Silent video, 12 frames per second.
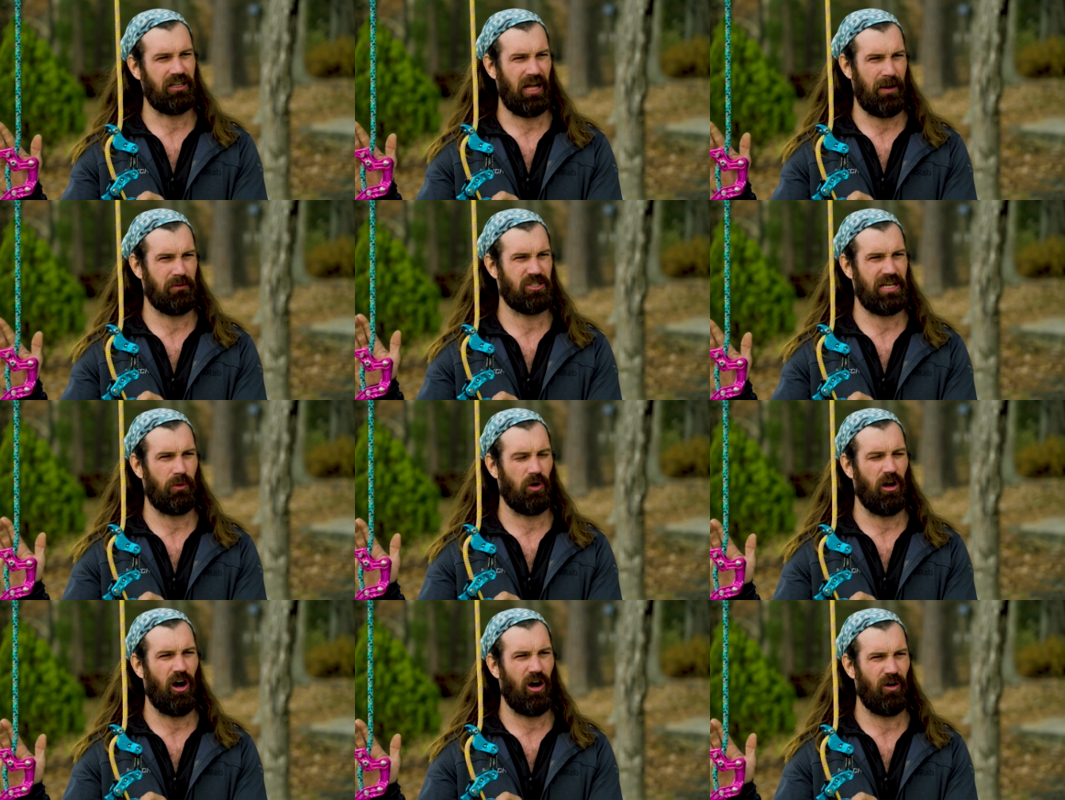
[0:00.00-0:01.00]
Climbers that
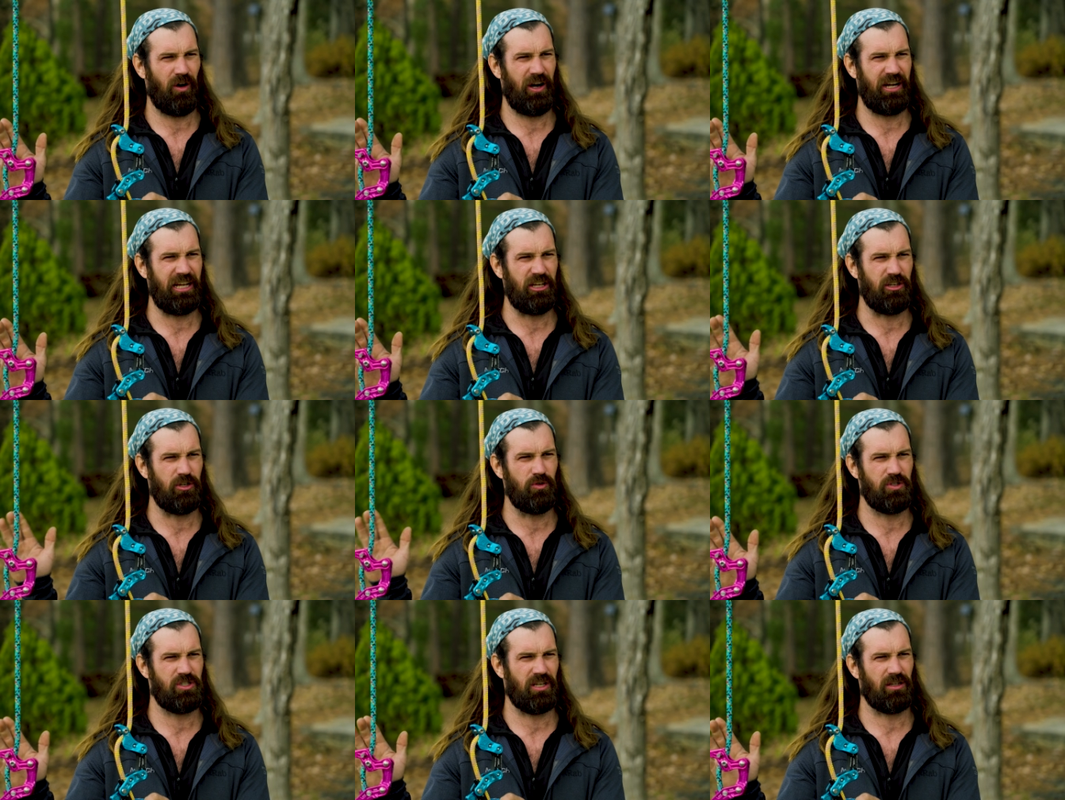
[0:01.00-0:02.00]
were already
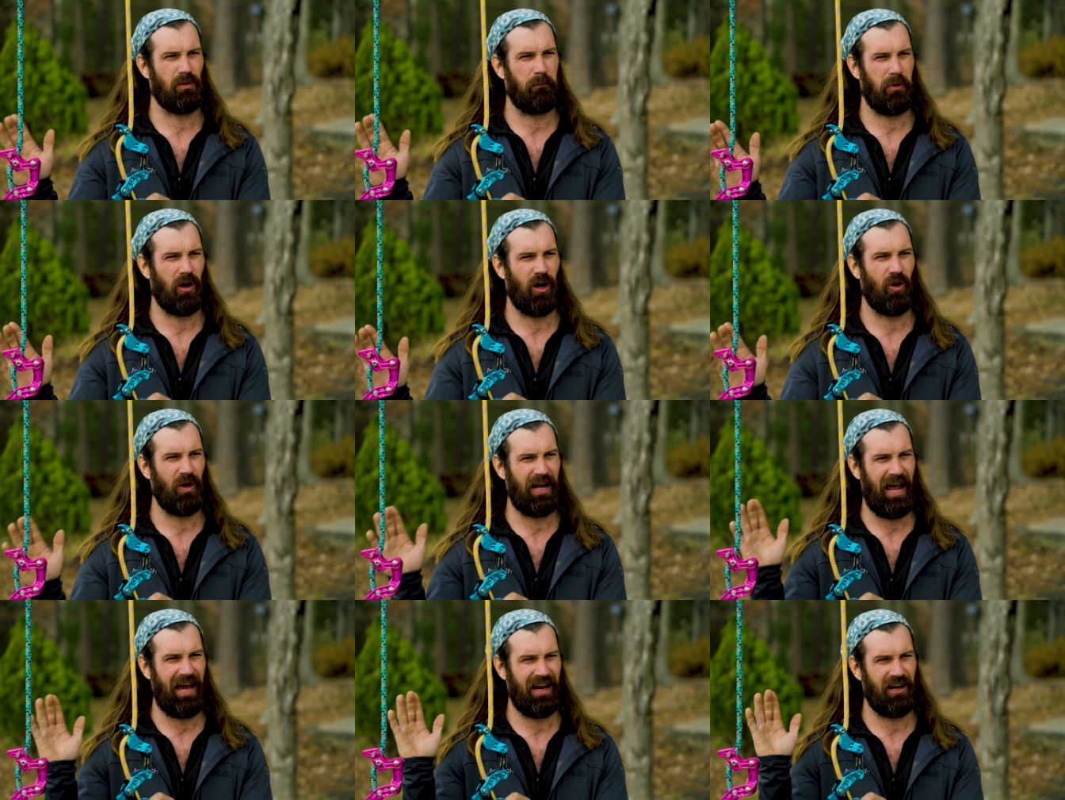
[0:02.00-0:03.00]
using the Pro and
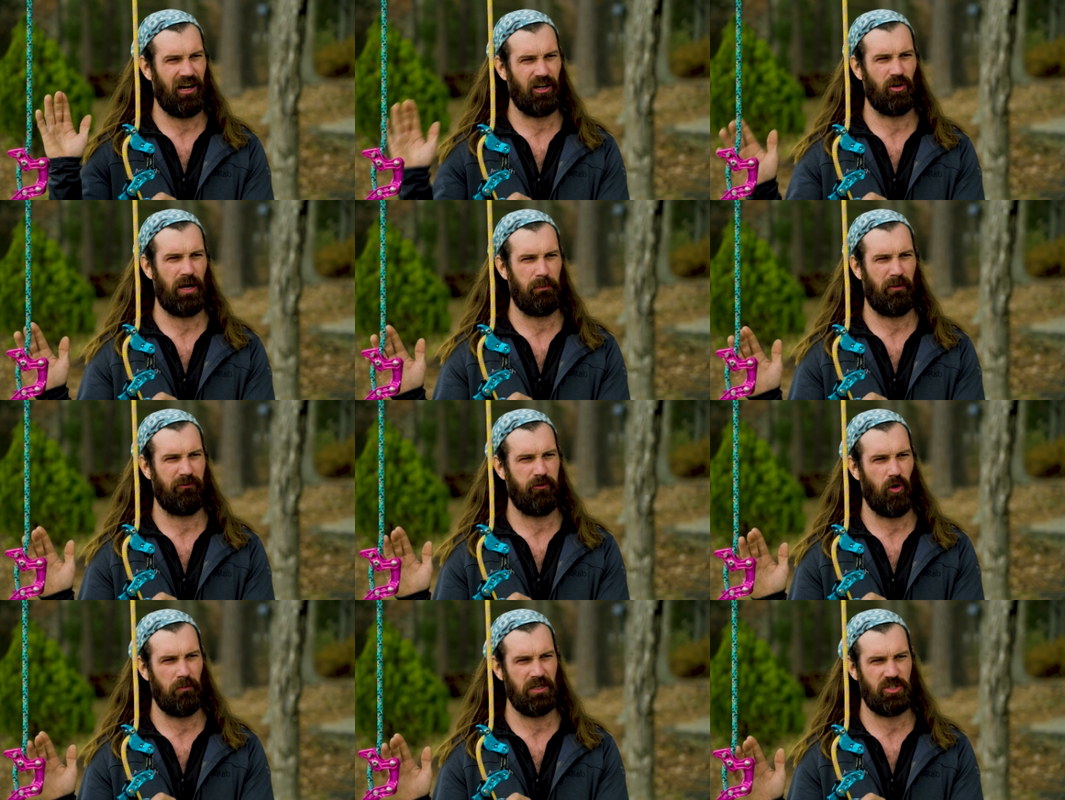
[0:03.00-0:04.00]
had a great
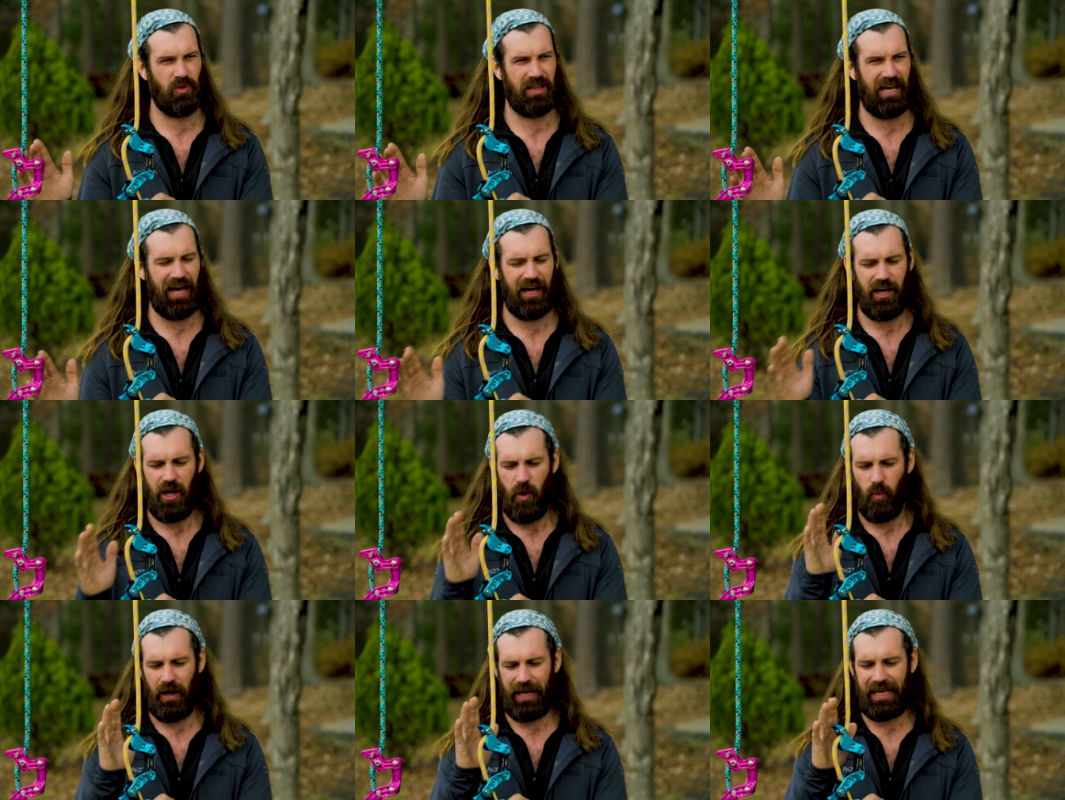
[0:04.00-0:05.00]
performance with that,
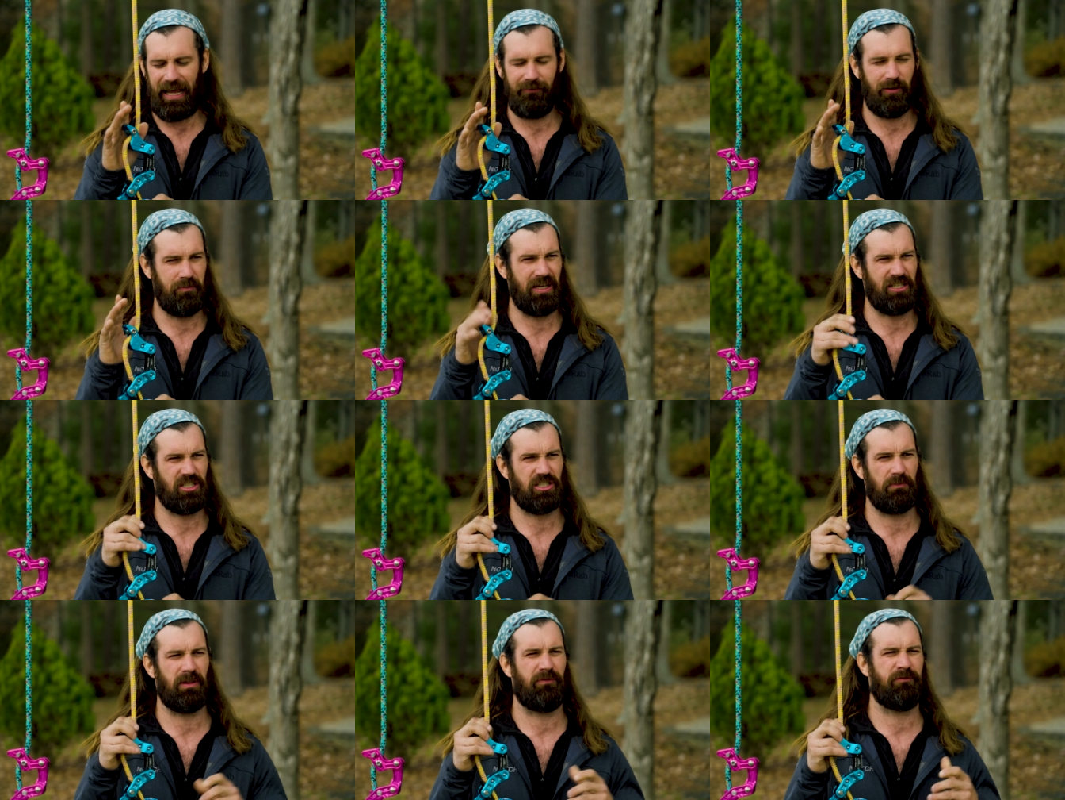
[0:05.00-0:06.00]
when I gave them this,
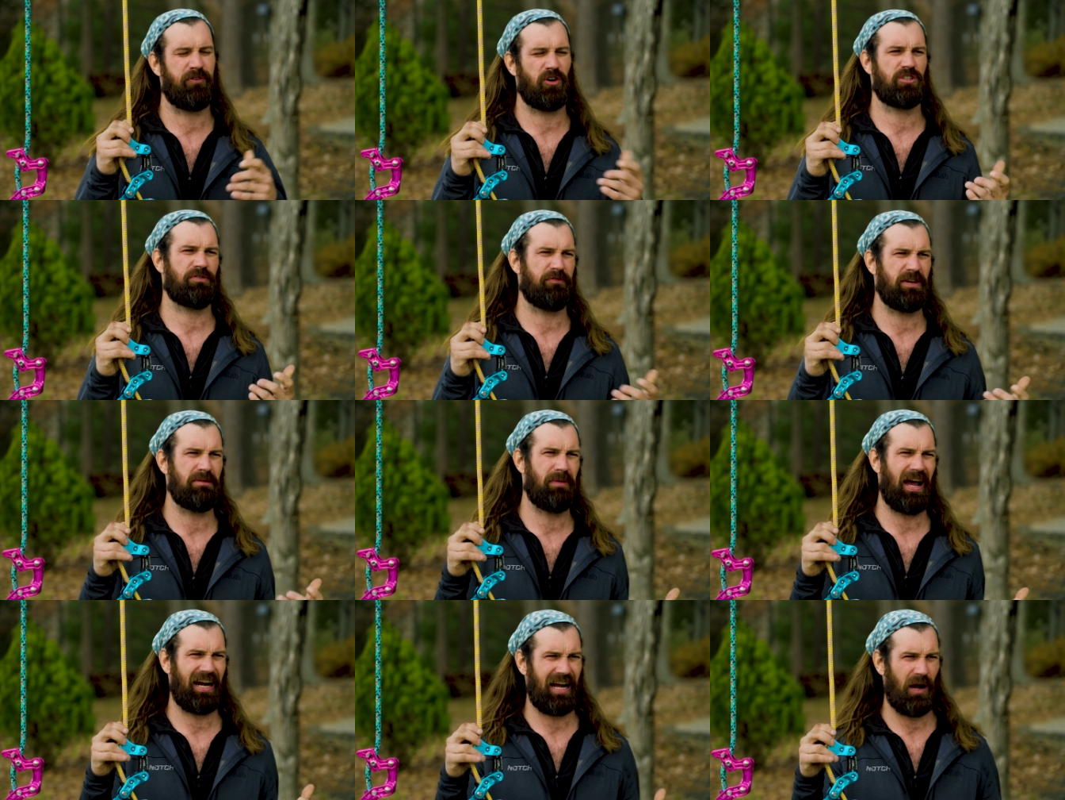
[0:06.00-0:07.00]
some of the first feedback